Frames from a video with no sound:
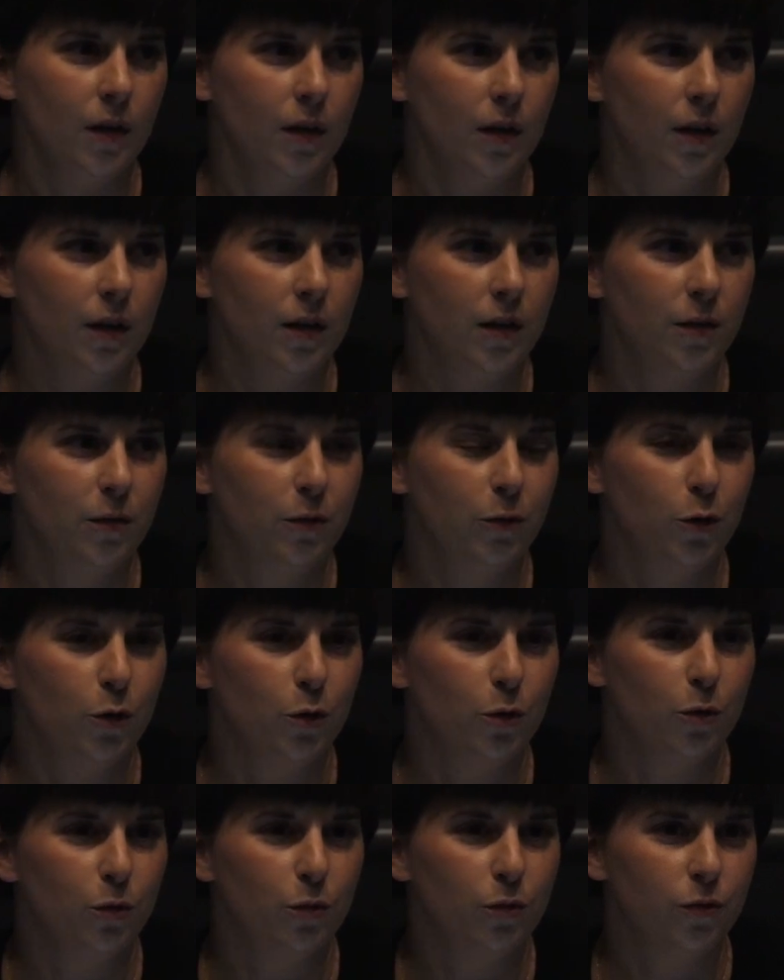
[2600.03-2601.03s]
And if
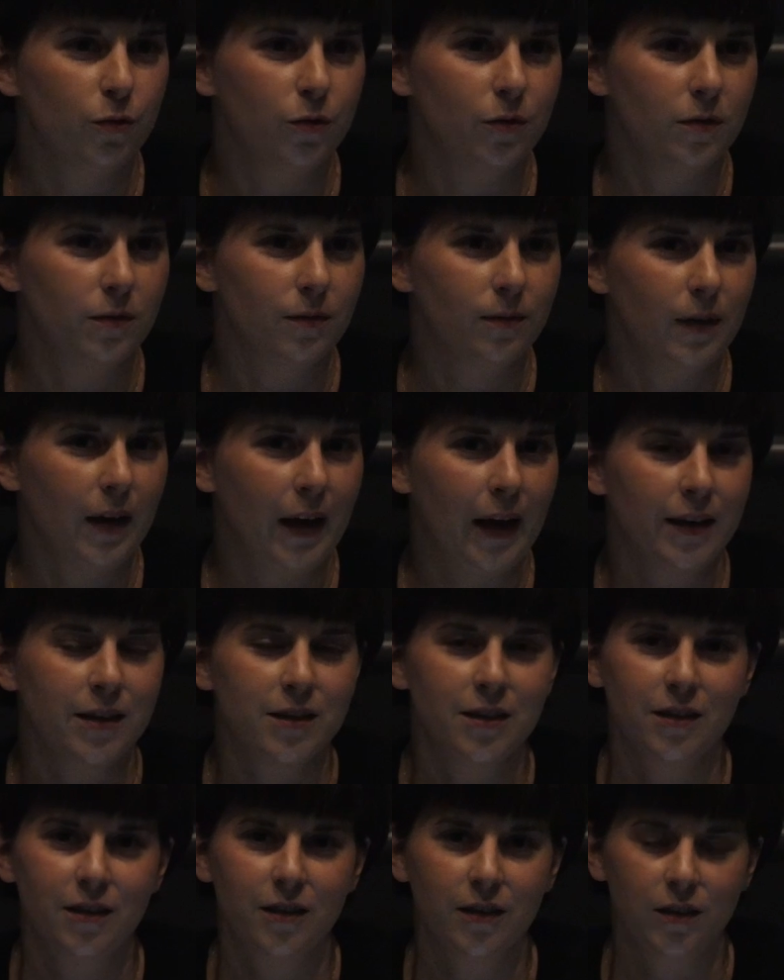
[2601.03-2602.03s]
you've
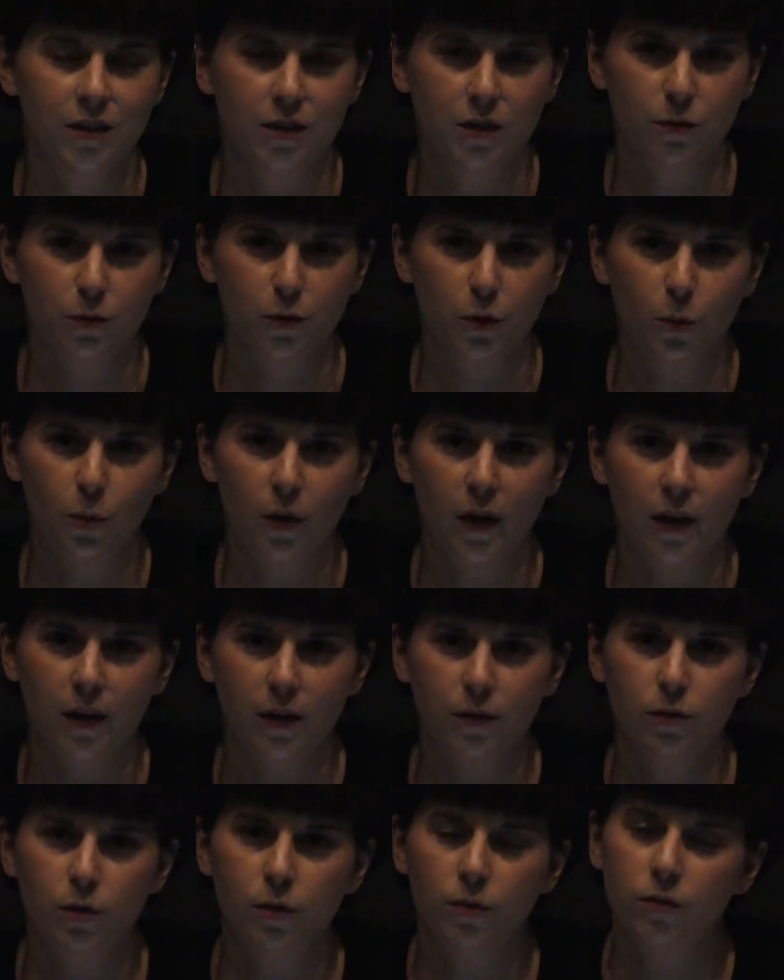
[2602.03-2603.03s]
acted in a different way,
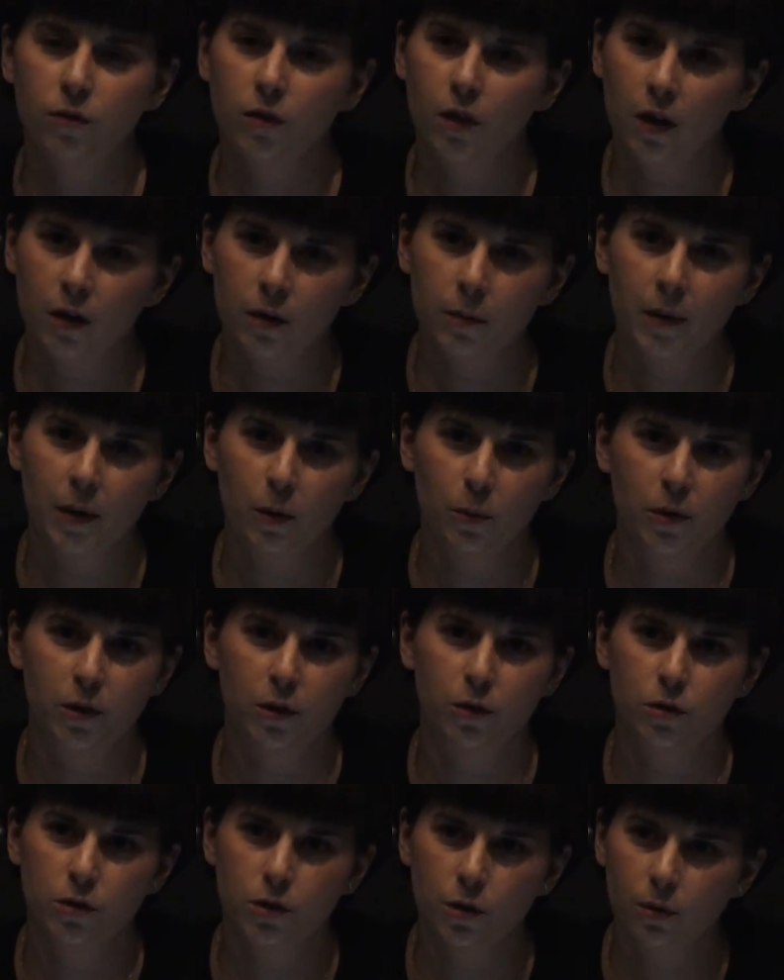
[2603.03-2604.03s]
if you've thought about what
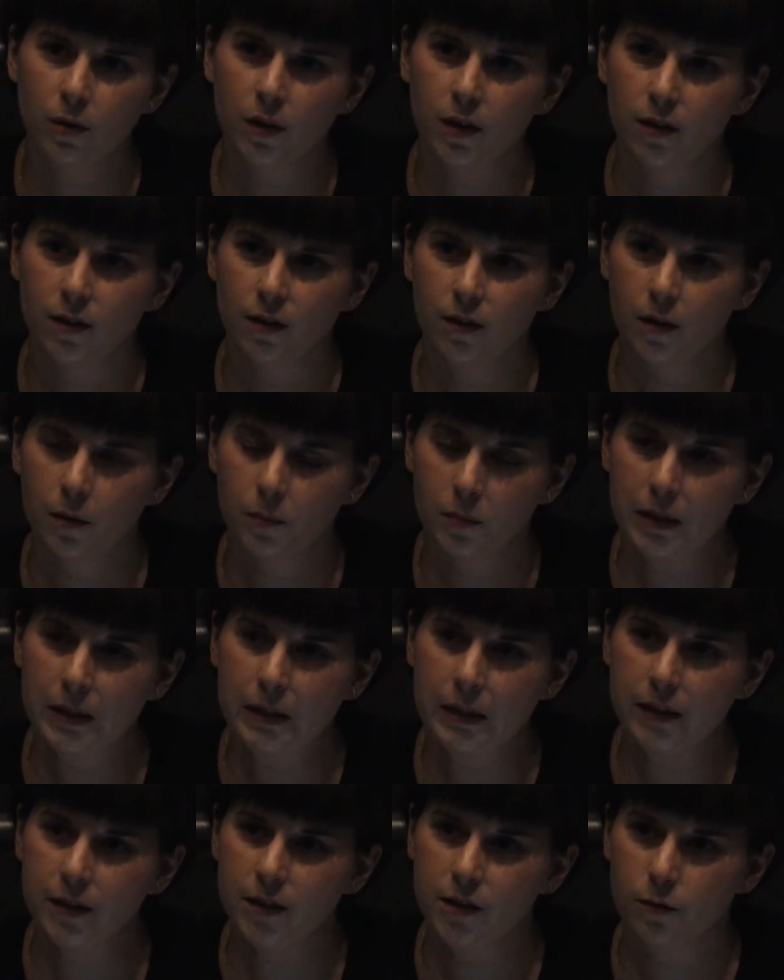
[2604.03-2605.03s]
you're doing in a
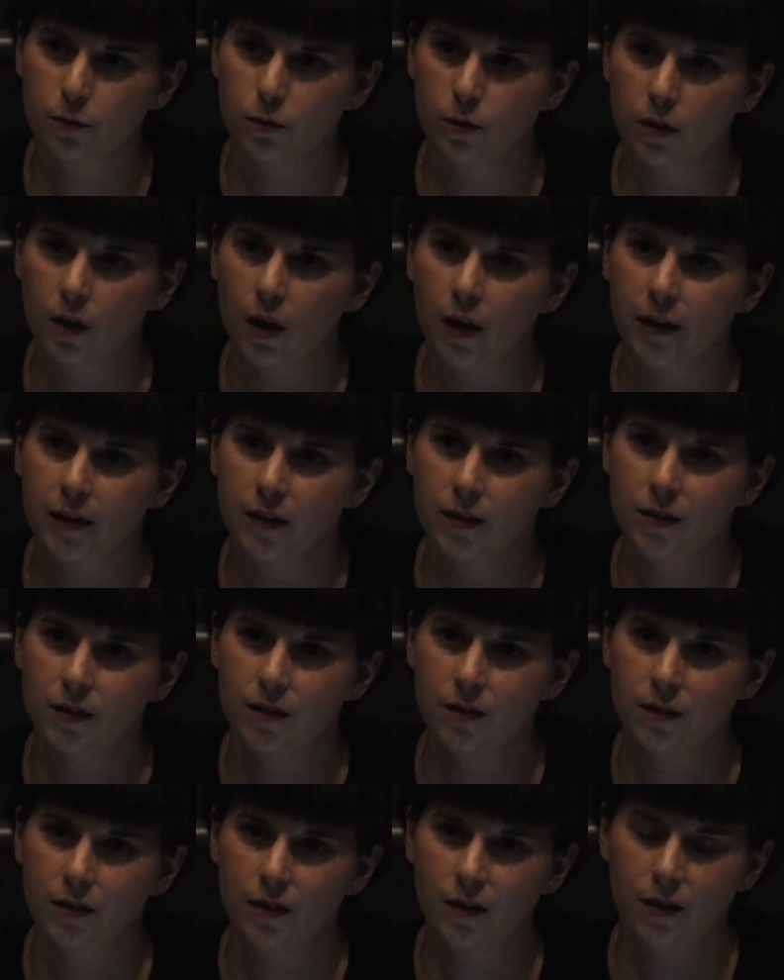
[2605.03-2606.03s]
completely different light,